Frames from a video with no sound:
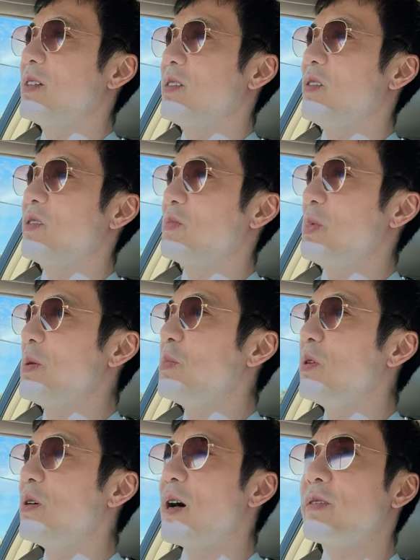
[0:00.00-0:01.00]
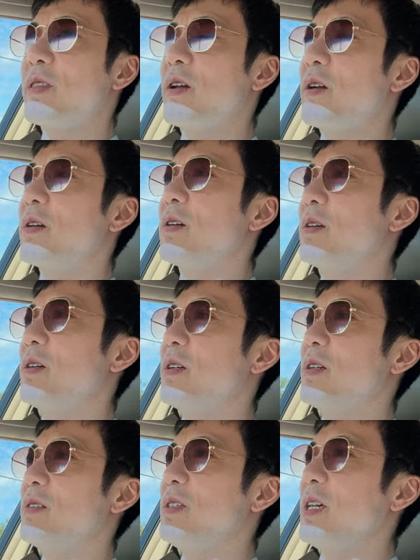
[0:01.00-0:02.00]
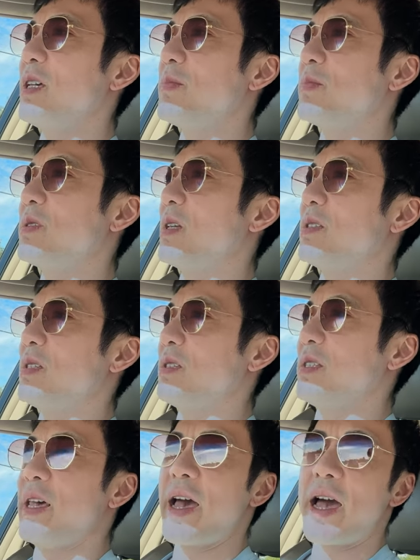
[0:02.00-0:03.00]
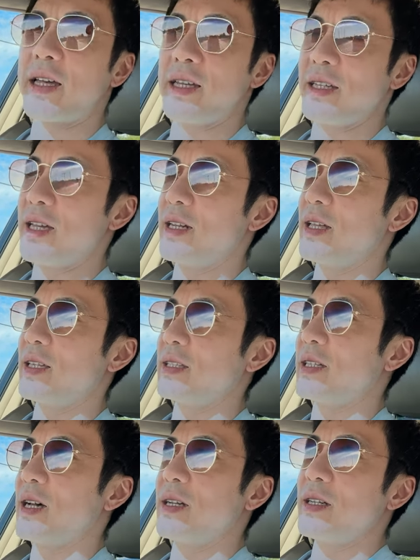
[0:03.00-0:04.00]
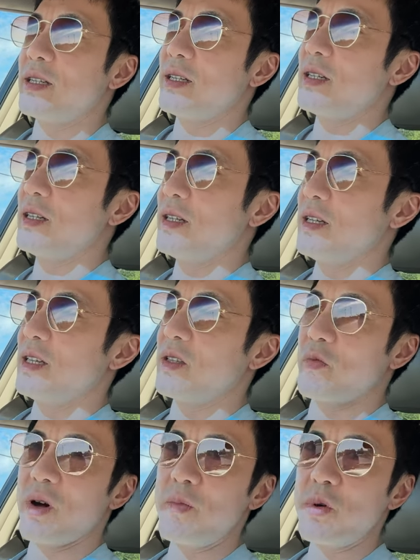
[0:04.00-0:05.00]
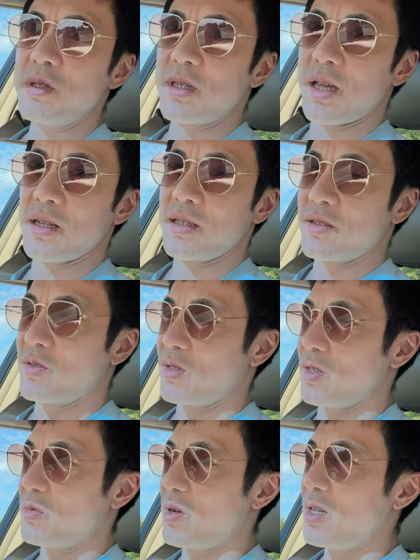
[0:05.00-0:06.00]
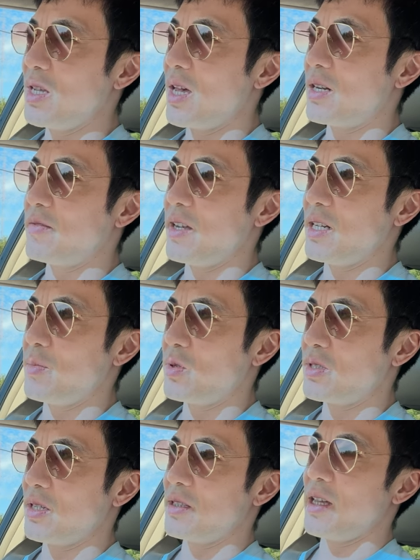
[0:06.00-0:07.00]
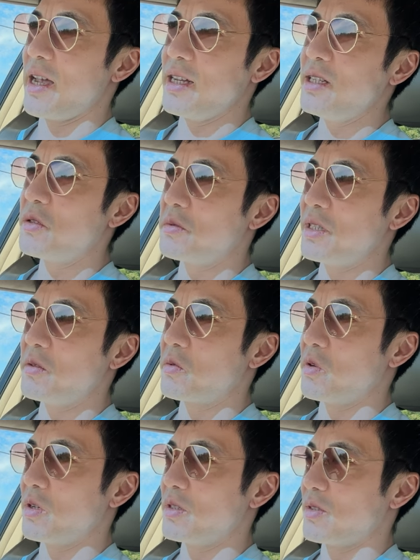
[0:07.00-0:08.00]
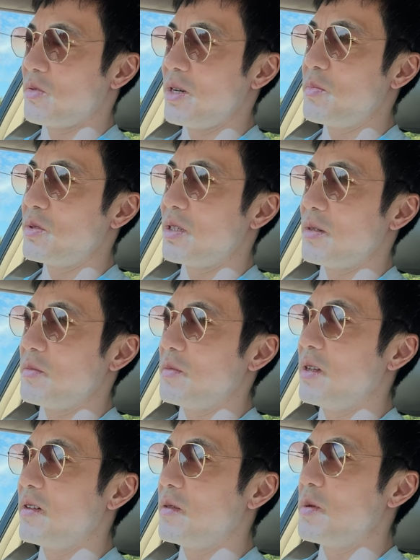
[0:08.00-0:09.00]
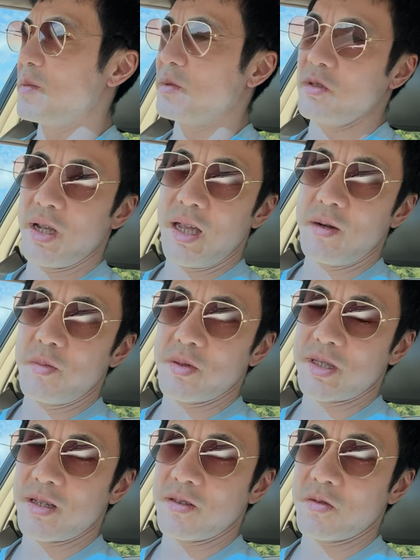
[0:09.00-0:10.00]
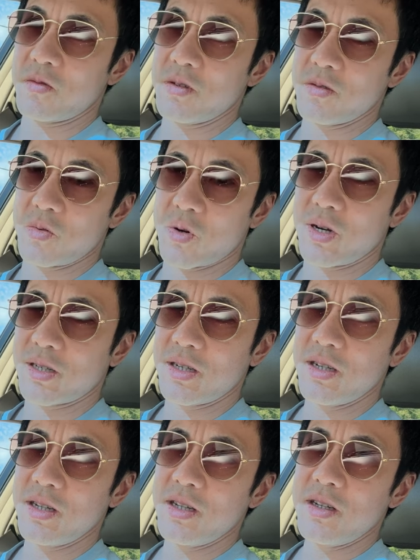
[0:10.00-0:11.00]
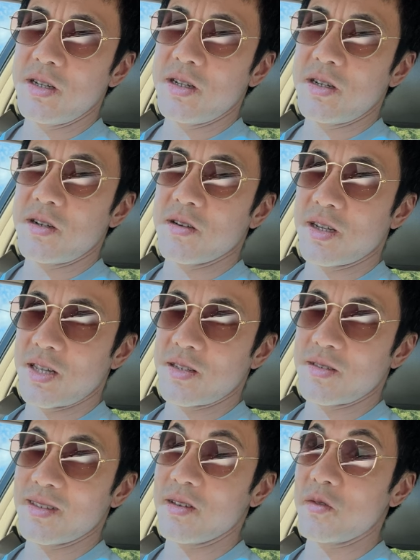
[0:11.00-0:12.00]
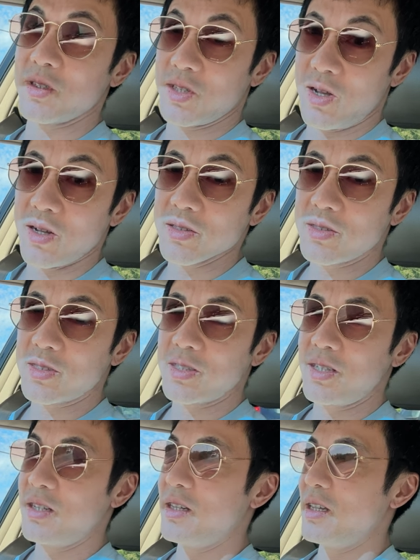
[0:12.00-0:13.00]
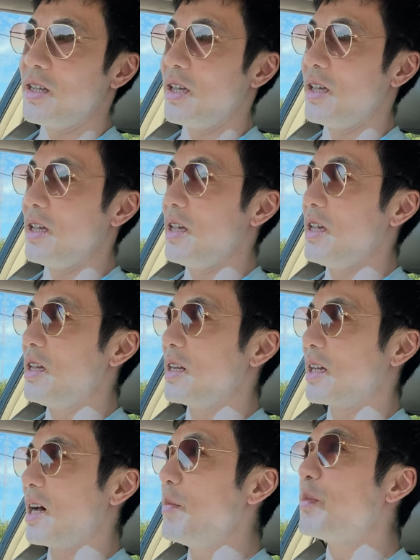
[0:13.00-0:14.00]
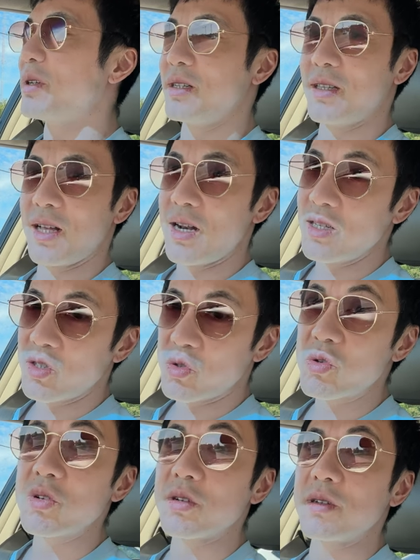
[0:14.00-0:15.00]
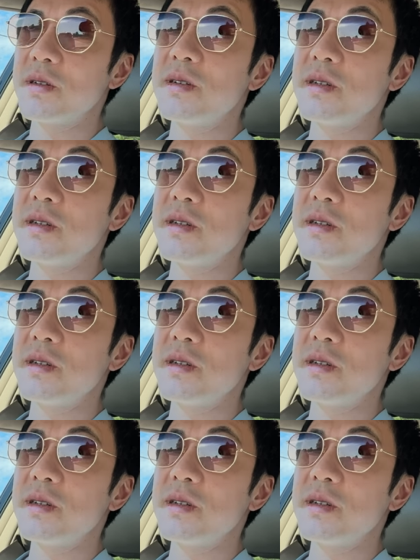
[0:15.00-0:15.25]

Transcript: There's people out there, teams that just yak and get nothing done. The 1% or the 20 out of 80%, the 80-20 rule, the 20% of the people do 80% of the work or get the results in a company. That is true.